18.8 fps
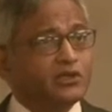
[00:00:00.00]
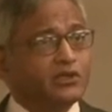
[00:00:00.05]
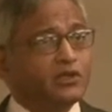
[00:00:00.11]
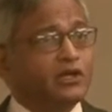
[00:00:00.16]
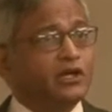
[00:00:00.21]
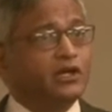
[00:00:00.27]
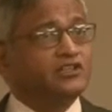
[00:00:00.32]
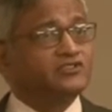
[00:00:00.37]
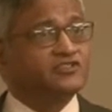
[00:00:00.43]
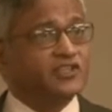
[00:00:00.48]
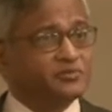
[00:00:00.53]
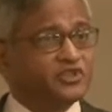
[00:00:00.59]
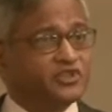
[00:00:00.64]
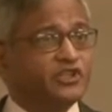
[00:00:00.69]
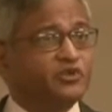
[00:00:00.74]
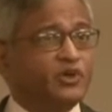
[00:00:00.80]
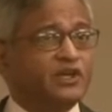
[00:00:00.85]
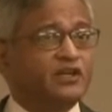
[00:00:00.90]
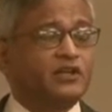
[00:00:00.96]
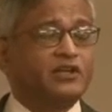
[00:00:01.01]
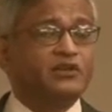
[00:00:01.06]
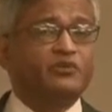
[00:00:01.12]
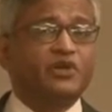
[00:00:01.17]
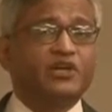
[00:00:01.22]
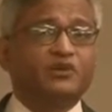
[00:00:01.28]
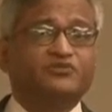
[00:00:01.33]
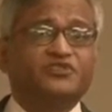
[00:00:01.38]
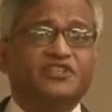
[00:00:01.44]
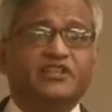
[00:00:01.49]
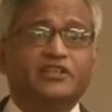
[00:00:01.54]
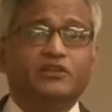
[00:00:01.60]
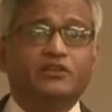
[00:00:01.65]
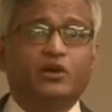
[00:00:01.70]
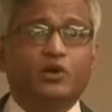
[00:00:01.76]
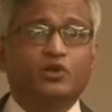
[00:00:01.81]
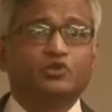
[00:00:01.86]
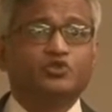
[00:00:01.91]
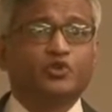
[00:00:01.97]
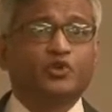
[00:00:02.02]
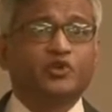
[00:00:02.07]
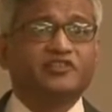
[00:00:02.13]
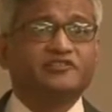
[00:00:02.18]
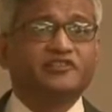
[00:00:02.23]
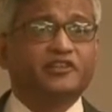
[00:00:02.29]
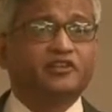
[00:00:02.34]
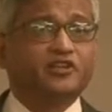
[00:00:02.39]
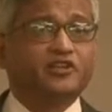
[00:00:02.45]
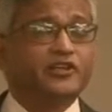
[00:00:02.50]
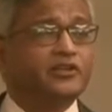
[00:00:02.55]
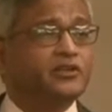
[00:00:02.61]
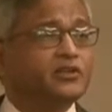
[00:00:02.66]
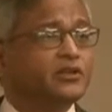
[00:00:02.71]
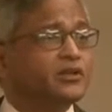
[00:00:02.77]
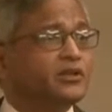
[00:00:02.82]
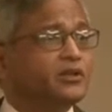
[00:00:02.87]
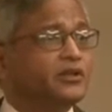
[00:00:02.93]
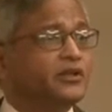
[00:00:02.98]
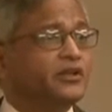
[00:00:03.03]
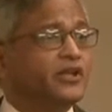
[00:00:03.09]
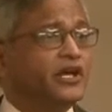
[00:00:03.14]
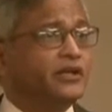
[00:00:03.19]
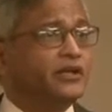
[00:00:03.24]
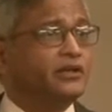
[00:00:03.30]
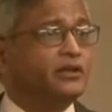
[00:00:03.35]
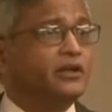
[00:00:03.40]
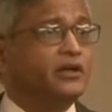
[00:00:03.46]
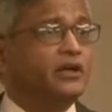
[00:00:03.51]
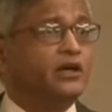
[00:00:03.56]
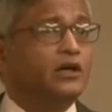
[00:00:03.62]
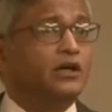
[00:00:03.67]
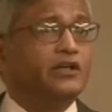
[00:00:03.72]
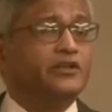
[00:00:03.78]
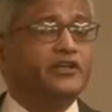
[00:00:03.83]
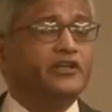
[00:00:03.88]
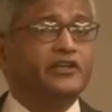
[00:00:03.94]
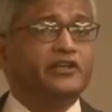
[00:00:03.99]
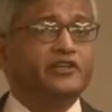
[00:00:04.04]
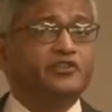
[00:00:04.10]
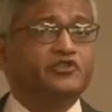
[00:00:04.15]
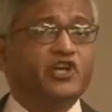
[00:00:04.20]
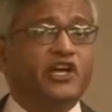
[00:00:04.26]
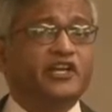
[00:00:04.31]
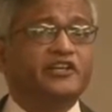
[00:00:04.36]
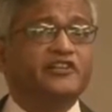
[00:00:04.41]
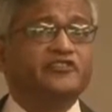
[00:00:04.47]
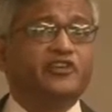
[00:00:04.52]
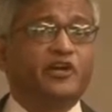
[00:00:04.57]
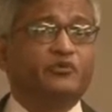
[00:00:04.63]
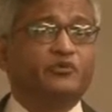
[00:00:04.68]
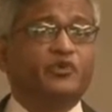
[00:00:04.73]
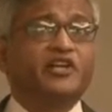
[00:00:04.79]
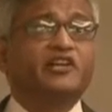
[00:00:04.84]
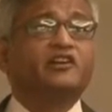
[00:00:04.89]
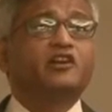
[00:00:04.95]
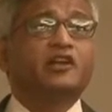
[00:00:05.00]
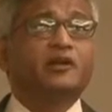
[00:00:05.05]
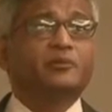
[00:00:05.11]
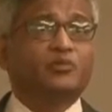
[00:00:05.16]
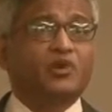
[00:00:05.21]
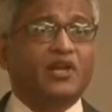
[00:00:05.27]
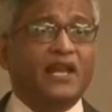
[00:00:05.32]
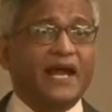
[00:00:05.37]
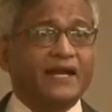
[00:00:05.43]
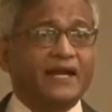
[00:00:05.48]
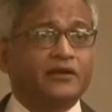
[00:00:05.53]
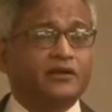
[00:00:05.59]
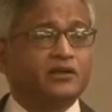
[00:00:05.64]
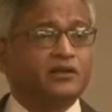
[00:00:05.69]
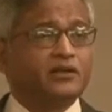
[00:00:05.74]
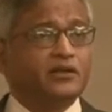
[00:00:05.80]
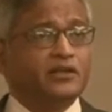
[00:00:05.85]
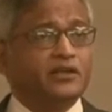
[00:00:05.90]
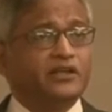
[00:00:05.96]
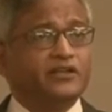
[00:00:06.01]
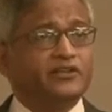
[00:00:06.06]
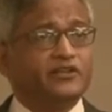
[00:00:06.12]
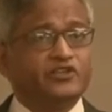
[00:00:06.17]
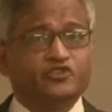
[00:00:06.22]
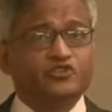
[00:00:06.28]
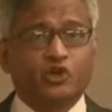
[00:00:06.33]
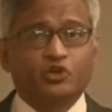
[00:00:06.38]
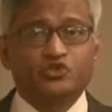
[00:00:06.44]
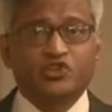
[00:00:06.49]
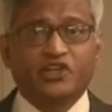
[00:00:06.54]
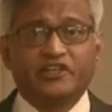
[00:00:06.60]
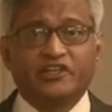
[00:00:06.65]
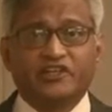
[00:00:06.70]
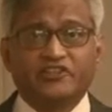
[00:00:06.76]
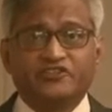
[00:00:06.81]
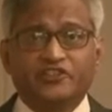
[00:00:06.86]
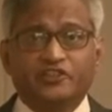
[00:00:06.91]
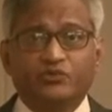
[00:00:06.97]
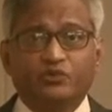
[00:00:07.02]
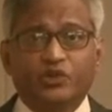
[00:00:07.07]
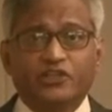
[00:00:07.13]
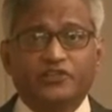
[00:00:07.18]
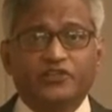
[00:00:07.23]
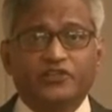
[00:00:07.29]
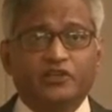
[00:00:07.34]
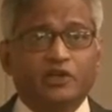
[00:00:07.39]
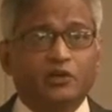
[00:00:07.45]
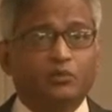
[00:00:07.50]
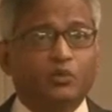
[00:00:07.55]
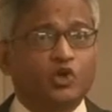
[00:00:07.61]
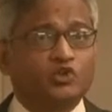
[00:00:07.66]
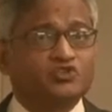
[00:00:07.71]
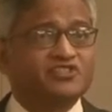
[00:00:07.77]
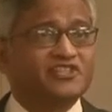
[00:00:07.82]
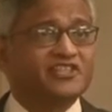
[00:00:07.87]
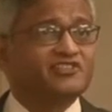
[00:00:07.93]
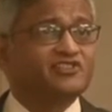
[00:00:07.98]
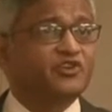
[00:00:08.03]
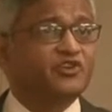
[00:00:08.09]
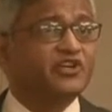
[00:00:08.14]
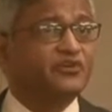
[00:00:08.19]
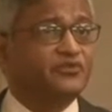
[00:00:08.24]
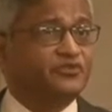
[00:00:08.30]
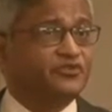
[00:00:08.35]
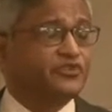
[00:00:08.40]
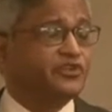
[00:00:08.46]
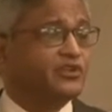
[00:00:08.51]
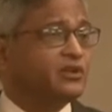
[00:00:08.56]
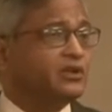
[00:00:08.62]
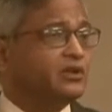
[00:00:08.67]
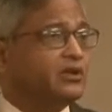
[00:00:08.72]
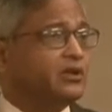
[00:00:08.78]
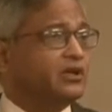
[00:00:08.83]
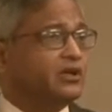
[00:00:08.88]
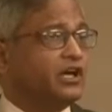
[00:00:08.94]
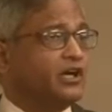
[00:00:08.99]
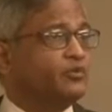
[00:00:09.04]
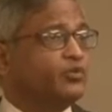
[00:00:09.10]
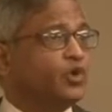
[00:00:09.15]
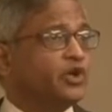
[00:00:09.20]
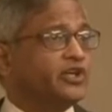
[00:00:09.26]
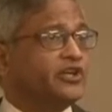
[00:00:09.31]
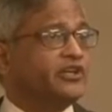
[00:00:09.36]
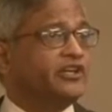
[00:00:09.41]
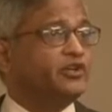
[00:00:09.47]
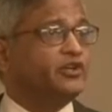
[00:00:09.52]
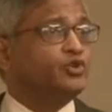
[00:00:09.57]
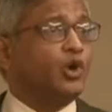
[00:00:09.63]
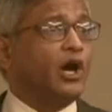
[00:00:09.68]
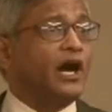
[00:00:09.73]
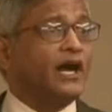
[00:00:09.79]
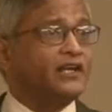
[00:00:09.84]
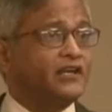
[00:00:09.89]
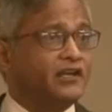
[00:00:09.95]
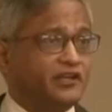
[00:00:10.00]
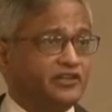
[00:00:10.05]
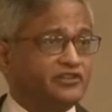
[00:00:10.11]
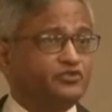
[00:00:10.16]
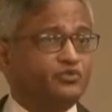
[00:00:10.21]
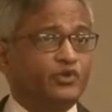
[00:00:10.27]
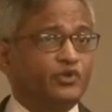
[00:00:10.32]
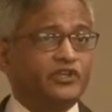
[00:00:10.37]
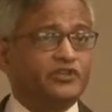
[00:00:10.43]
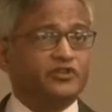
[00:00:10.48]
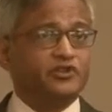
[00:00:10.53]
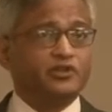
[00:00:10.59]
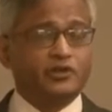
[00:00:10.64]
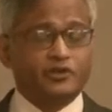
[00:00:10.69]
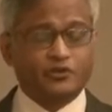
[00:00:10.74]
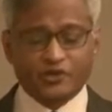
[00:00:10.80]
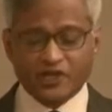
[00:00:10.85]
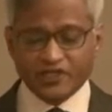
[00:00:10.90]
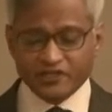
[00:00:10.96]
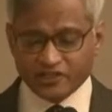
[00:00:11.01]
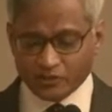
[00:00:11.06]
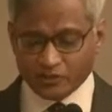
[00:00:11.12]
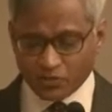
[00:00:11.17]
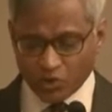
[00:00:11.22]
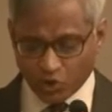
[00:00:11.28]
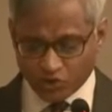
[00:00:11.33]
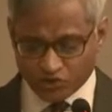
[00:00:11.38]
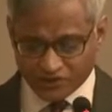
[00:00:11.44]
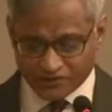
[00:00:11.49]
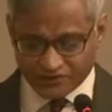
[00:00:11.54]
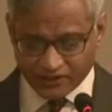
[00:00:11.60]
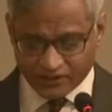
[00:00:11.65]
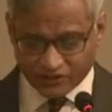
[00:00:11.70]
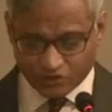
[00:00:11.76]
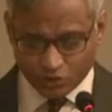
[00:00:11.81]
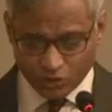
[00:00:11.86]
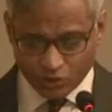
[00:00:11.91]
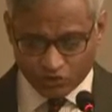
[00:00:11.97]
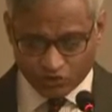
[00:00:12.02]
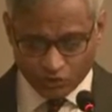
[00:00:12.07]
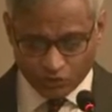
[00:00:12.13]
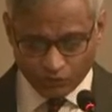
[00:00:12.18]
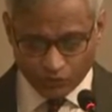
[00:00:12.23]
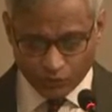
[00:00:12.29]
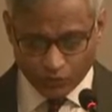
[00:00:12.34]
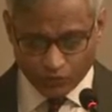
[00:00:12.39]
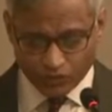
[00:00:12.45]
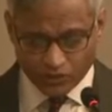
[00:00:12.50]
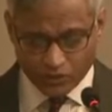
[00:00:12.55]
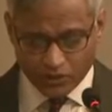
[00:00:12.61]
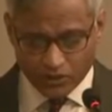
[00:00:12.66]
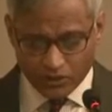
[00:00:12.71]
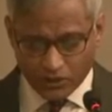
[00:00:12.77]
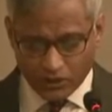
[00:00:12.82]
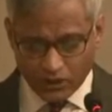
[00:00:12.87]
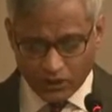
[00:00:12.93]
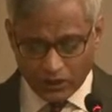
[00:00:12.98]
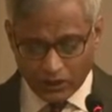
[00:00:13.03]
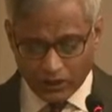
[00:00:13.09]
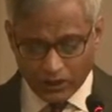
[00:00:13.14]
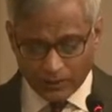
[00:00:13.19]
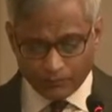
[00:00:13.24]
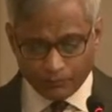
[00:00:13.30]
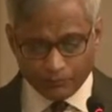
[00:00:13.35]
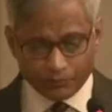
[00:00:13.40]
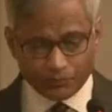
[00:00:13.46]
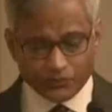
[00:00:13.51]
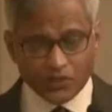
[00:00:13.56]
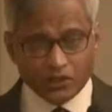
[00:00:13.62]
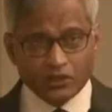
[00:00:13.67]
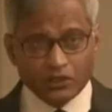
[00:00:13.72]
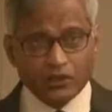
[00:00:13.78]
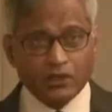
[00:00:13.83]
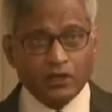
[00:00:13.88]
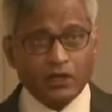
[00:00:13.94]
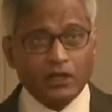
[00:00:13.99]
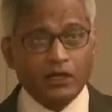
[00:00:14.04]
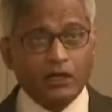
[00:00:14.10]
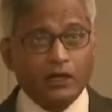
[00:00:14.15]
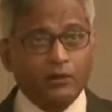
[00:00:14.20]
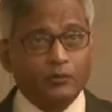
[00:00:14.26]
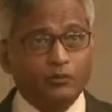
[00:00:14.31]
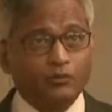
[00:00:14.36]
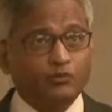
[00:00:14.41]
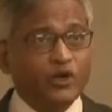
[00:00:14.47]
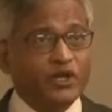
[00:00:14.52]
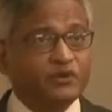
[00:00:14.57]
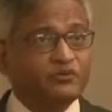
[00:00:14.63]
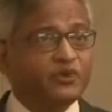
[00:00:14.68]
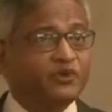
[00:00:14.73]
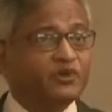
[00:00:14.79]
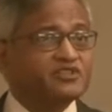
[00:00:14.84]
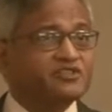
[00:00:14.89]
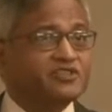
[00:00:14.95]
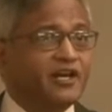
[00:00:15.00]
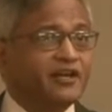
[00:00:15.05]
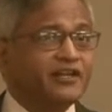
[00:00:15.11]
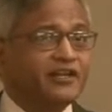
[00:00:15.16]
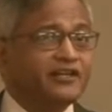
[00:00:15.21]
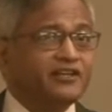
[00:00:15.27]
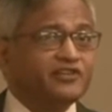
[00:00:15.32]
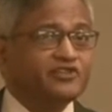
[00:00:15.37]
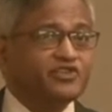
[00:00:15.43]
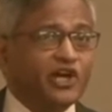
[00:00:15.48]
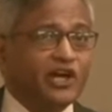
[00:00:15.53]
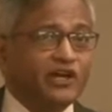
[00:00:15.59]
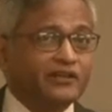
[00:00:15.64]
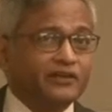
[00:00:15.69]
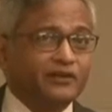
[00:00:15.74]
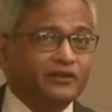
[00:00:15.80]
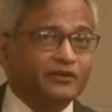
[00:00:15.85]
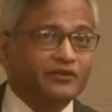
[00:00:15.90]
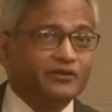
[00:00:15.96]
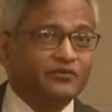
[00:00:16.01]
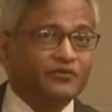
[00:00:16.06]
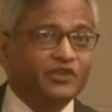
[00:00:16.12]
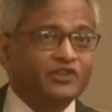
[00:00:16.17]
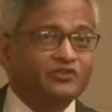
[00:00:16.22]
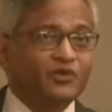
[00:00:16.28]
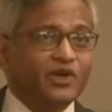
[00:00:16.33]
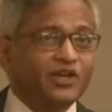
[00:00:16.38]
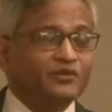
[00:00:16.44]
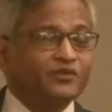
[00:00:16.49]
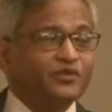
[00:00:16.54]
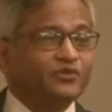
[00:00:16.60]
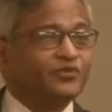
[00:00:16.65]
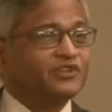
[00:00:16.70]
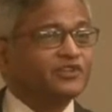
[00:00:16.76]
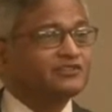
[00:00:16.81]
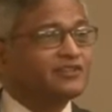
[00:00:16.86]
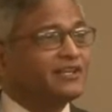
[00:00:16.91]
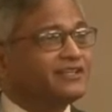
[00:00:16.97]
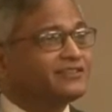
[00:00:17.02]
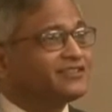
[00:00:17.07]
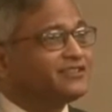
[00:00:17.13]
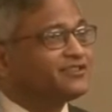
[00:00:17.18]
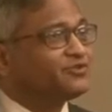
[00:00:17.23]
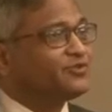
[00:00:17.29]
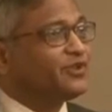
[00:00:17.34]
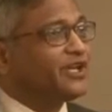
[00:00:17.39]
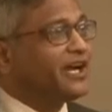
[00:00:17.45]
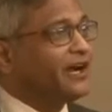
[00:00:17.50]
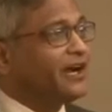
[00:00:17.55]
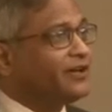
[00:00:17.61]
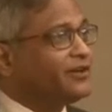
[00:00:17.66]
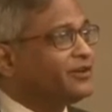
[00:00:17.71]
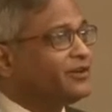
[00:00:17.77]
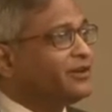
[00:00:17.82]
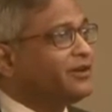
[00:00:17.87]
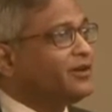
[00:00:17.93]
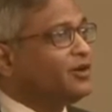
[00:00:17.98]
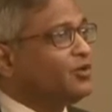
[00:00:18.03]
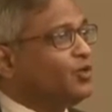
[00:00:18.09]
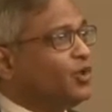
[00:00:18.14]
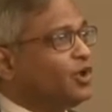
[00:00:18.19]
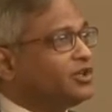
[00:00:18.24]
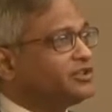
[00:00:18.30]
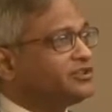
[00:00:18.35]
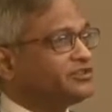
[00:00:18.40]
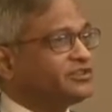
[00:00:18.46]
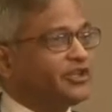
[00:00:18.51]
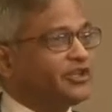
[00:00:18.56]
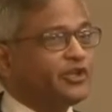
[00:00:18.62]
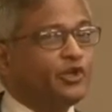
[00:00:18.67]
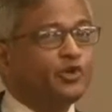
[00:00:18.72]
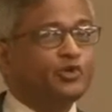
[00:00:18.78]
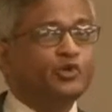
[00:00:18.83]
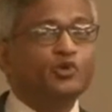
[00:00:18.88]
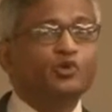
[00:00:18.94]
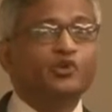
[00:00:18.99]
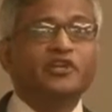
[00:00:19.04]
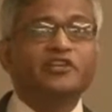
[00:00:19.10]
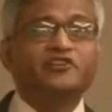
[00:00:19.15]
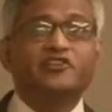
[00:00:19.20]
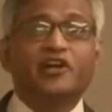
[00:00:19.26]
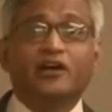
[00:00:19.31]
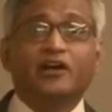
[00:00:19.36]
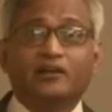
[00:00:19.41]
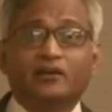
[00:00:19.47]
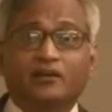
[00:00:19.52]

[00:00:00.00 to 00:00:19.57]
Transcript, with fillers: Uh, subsequently, we have seen also recently that uh, the Chinese have reclaimed land in the South China Sea with about six reefs converted into islands with dredging projects and so on and so forth. Um, uh, when we were studying in China, one of the first lessons we had was Yugong Yishan,